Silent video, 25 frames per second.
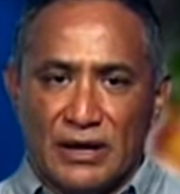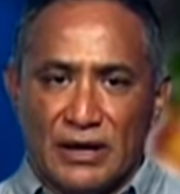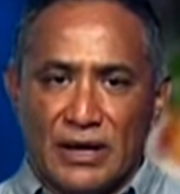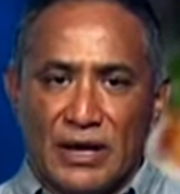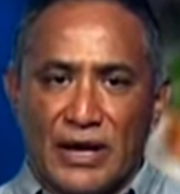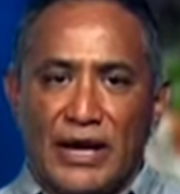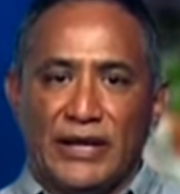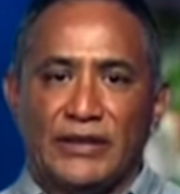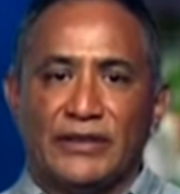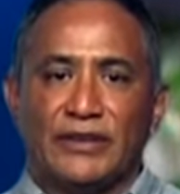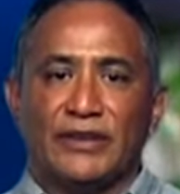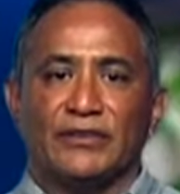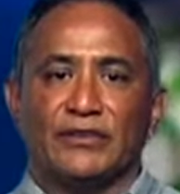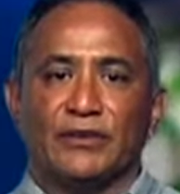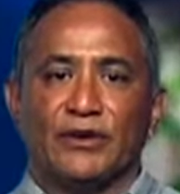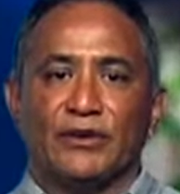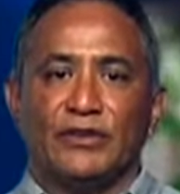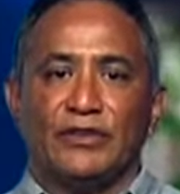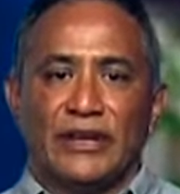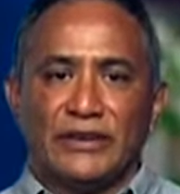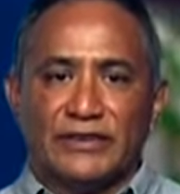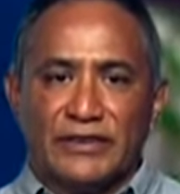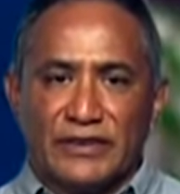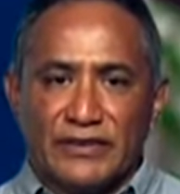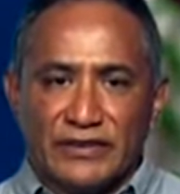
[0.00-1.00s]
It is
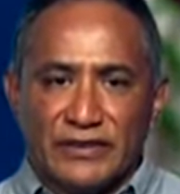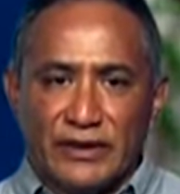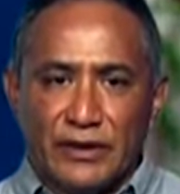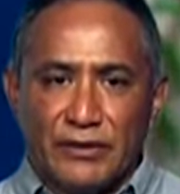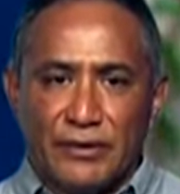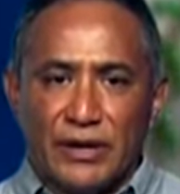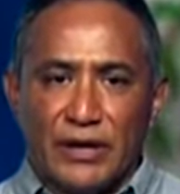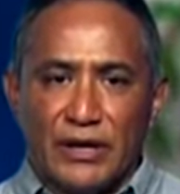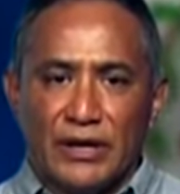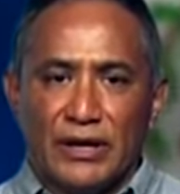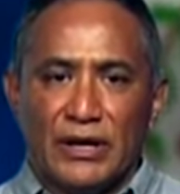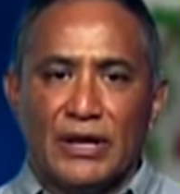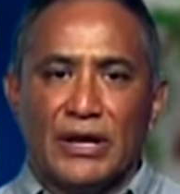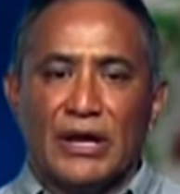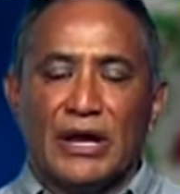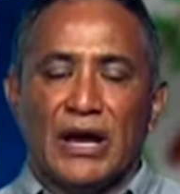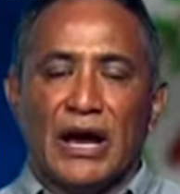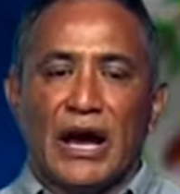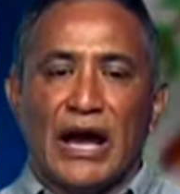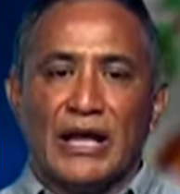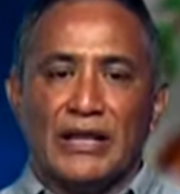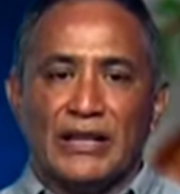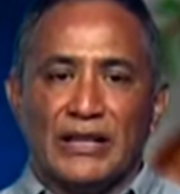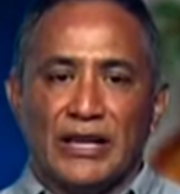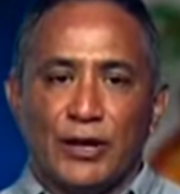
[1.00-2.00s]
unnecessary
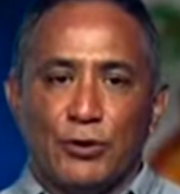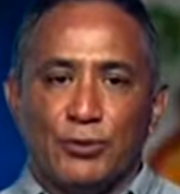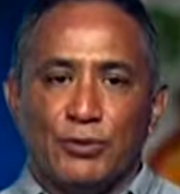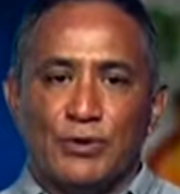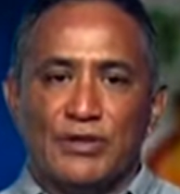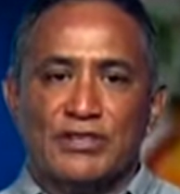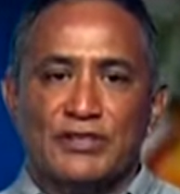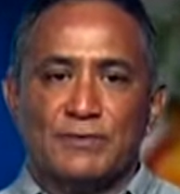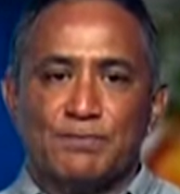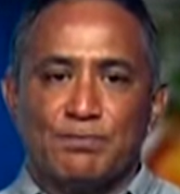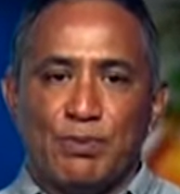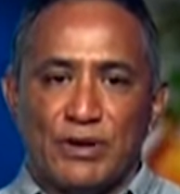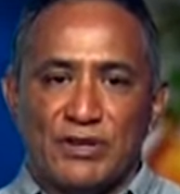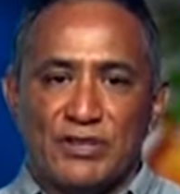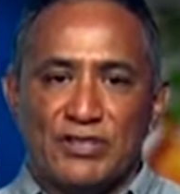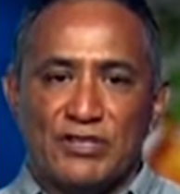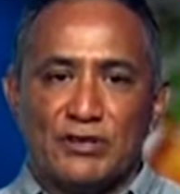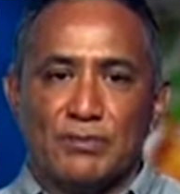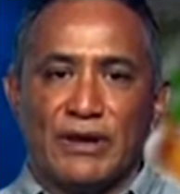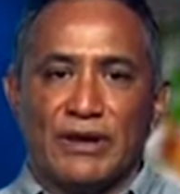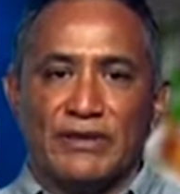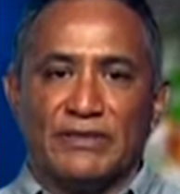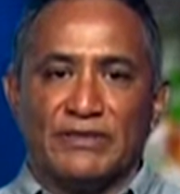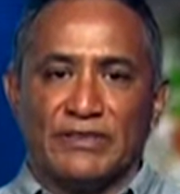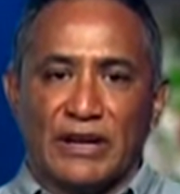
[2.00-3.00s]
and irresponsible
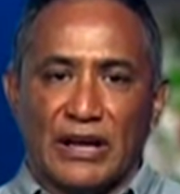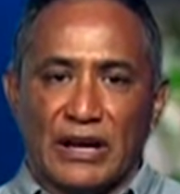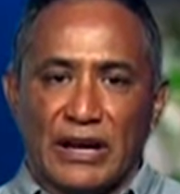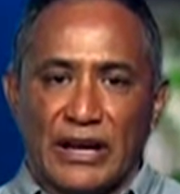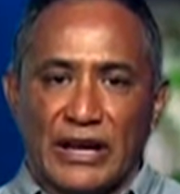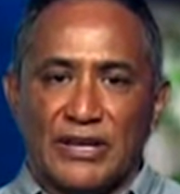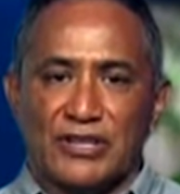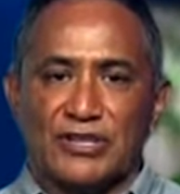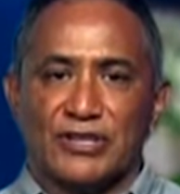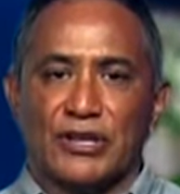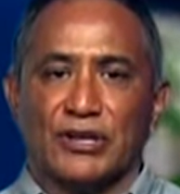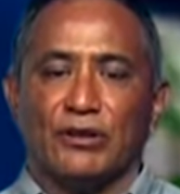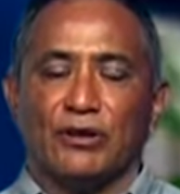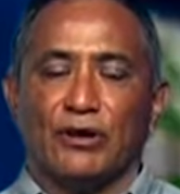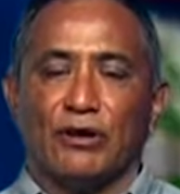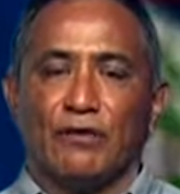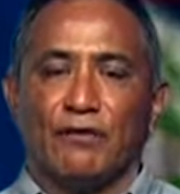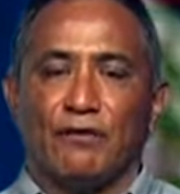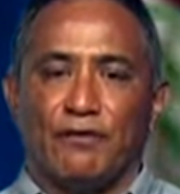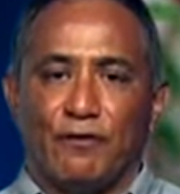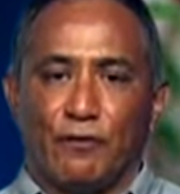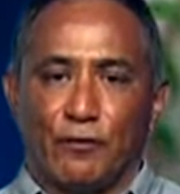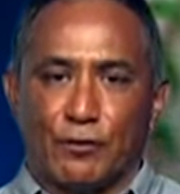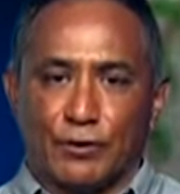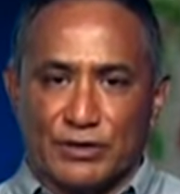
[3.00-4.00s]
escalation of
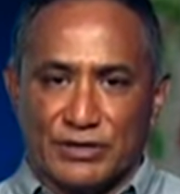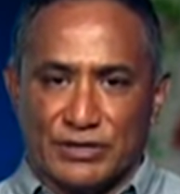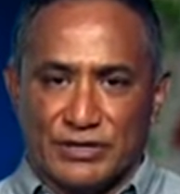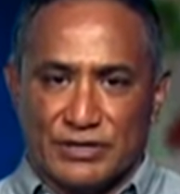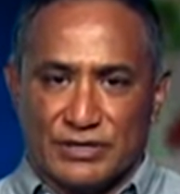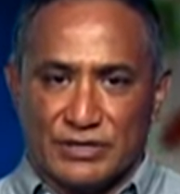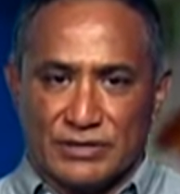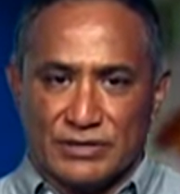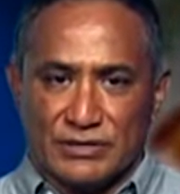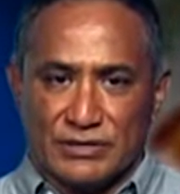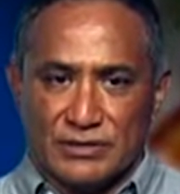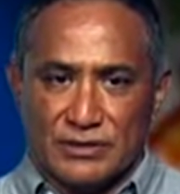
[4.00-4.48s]
force.